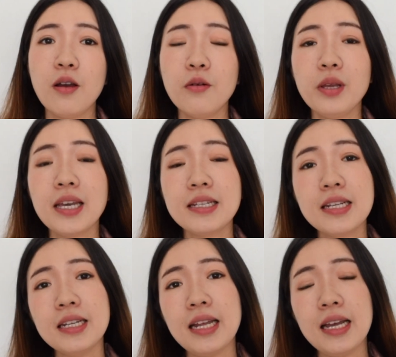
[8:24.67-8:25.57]
We can see
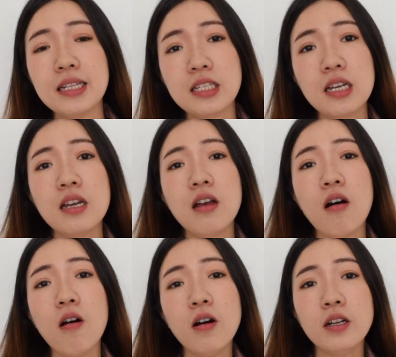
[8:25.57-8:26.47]
that
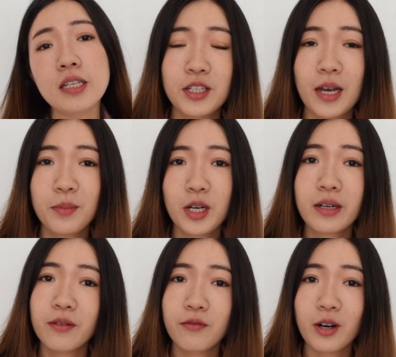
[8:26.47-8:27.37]
all the
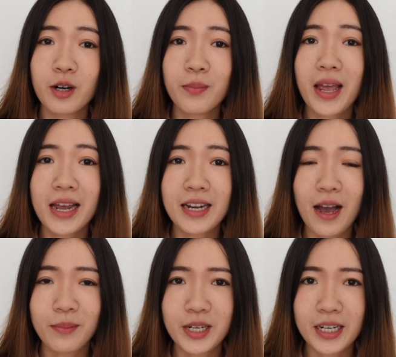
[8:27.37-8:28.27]
subject, verb,
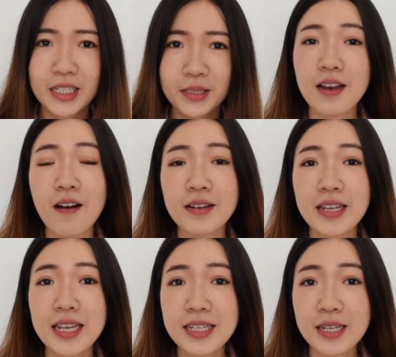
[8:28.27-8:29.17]
and object are
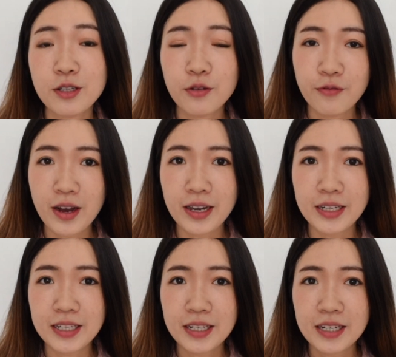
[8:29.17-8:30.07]
easy to find.
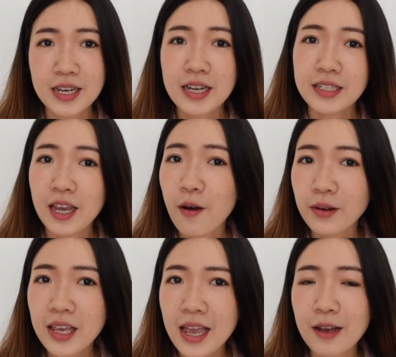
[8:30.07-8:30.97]
The
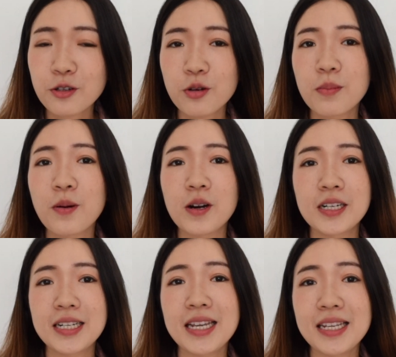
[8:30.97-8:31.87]
only unsure
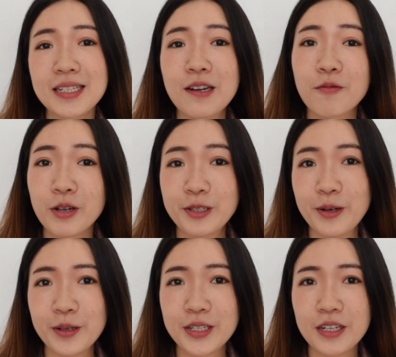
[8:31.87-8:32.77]
part is the
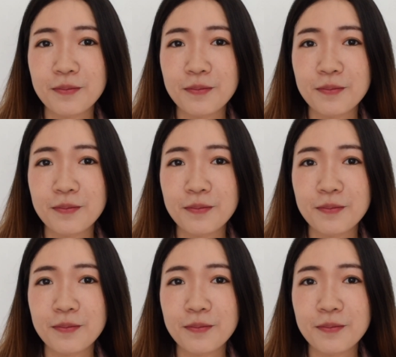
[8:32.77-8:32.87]
result.